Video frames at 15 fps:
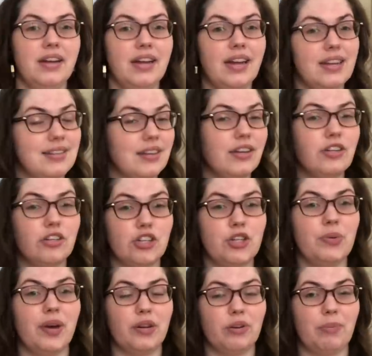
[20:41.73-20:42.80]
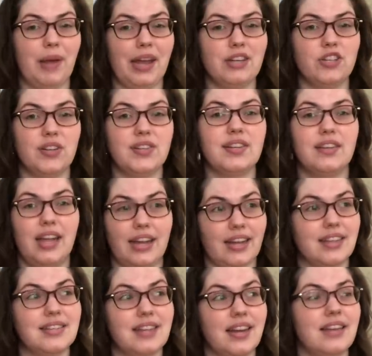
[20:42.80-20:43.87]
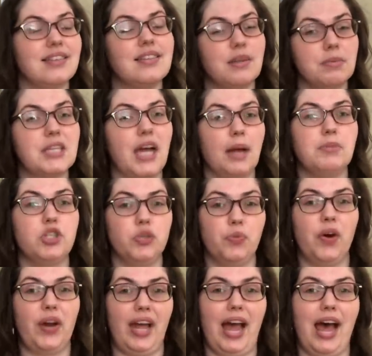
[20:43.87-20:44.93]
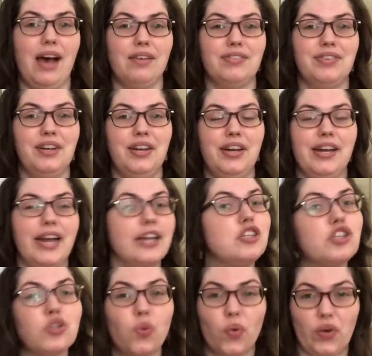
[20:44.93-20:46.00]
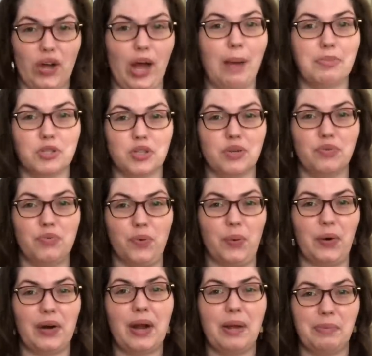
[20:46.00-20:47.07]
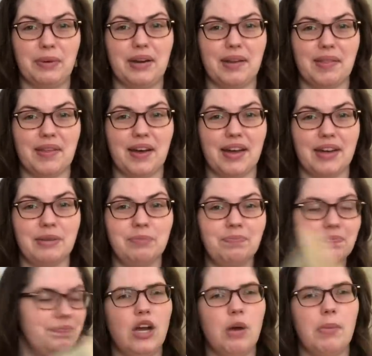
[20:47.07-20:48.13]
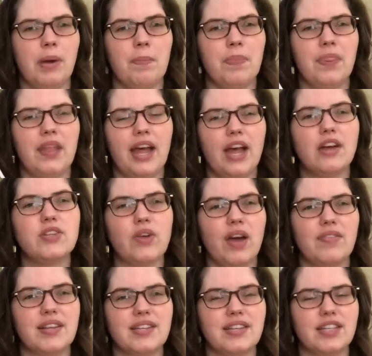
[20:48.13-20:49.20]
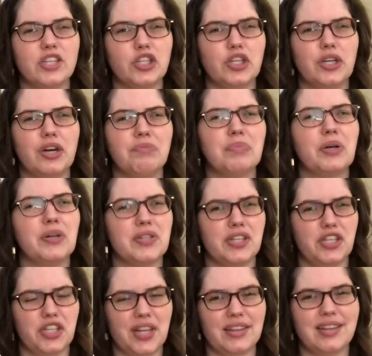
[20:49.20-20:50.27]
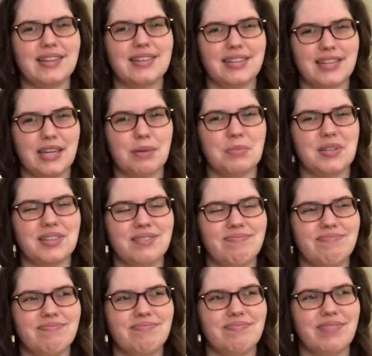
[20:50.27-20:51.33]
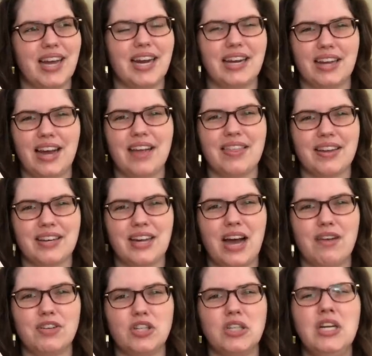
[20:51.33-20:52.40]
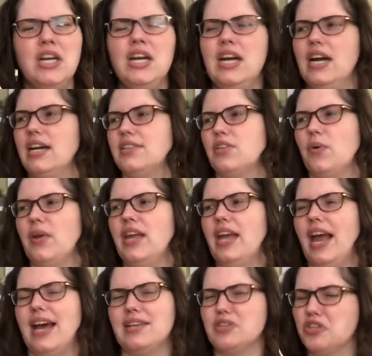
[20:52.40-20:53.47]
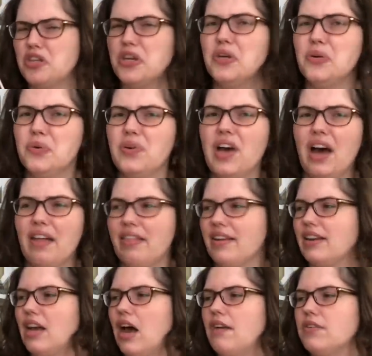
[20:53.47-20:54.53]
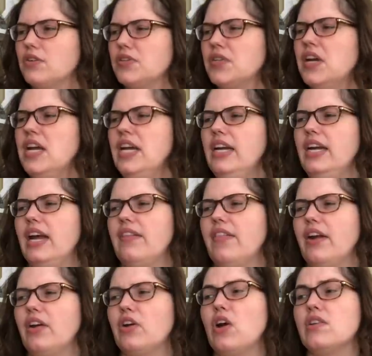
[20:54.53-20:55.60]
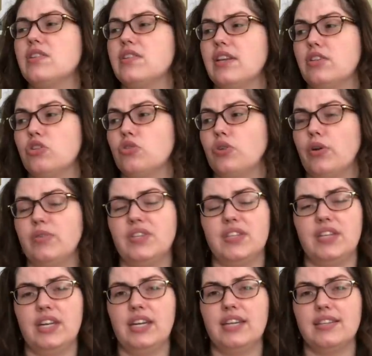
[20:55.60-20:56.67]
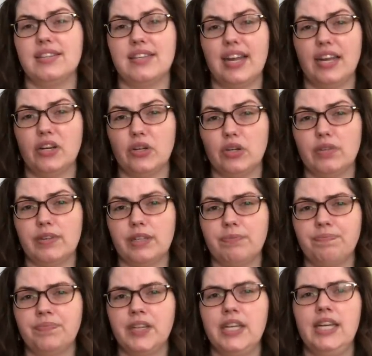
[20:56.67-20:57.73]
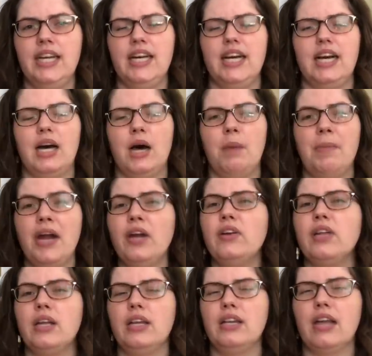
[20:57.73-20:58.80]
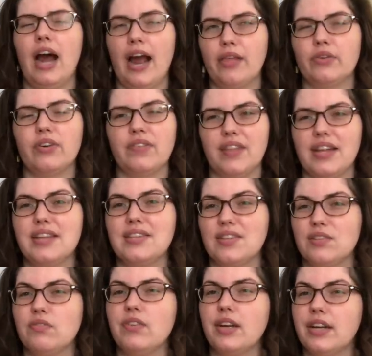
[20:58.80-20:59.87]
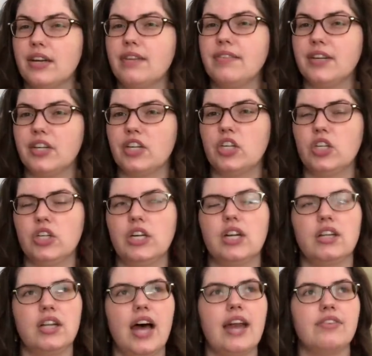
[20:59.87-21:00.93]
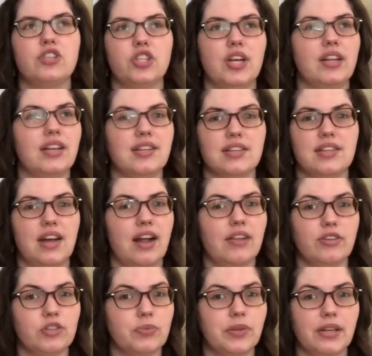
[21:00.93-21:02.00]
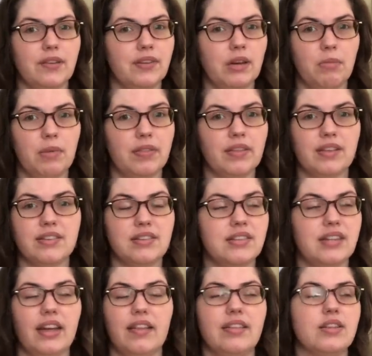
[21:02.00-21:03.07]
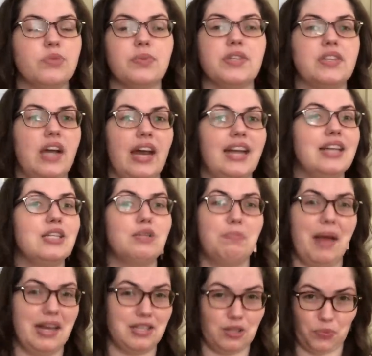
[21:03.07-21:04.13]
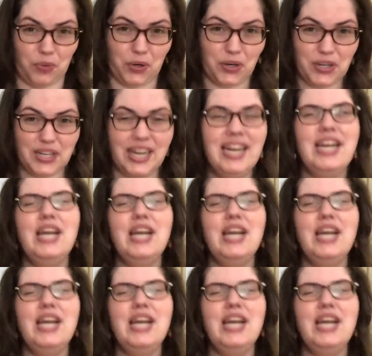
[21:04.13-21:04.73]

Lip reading: It's under 200 pages, and like I said, sometimes you want to have a short option for a readathon. I also have this edition of Percy Shelley's attempts at a Gothic novel. So he has two Gothic novels, and they are called Zastrozzi and St. Irvyne. Apparently neither of these is very, very good. A lot of Shelley scholars will even admit this and say this was not his best work,